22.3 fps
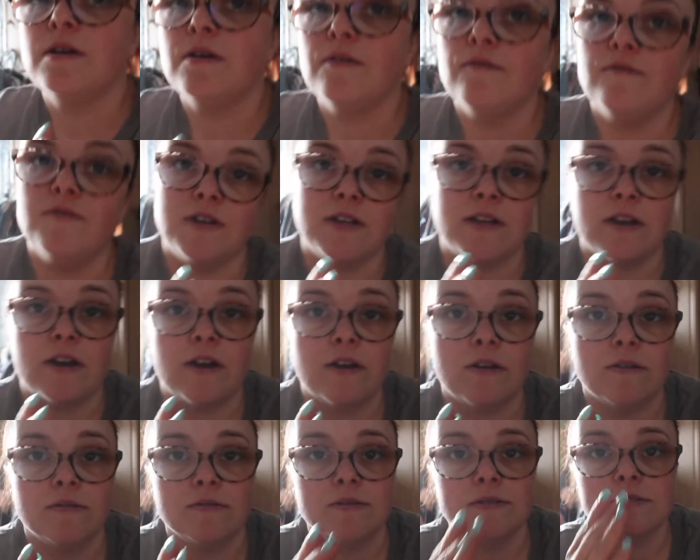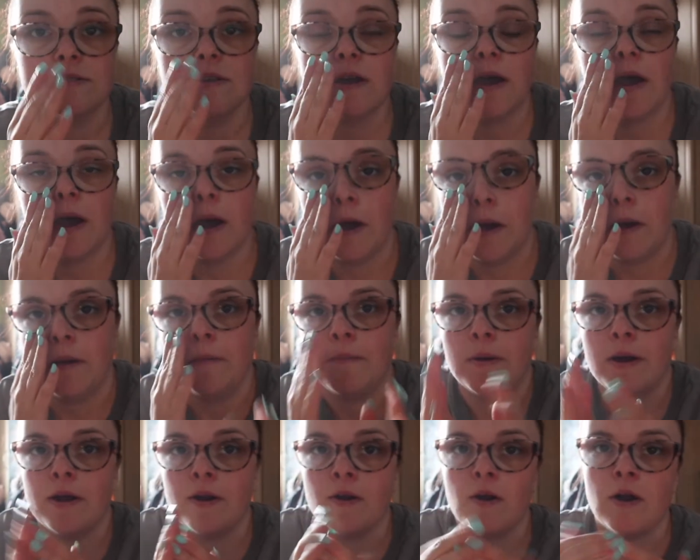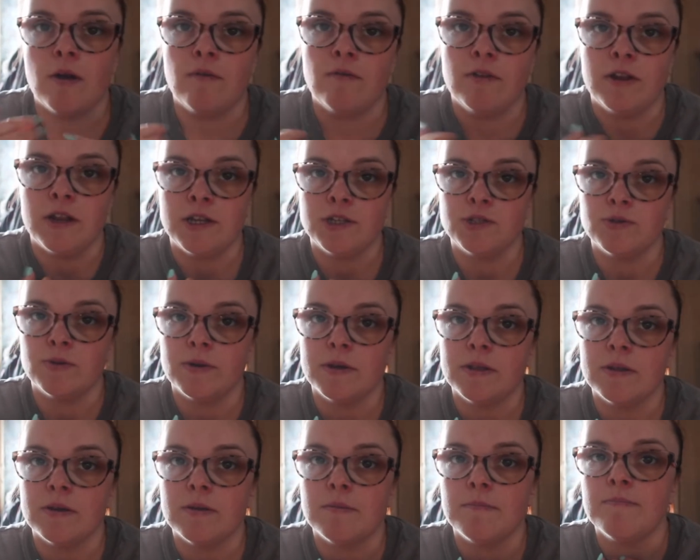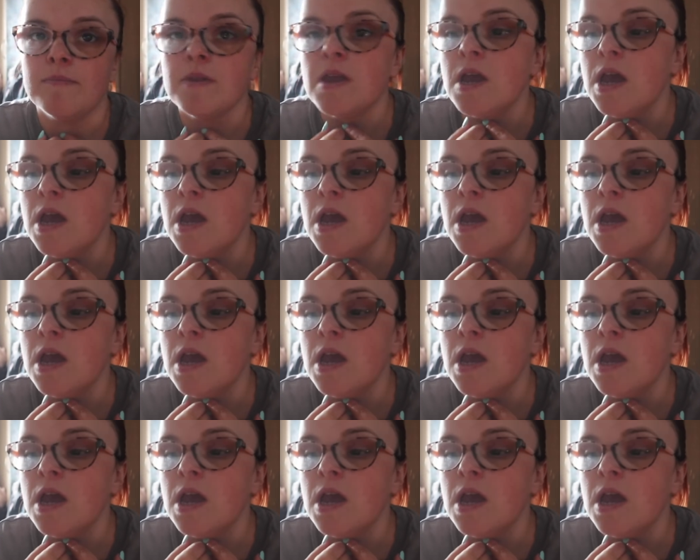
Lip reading: videos and I really enjoy them.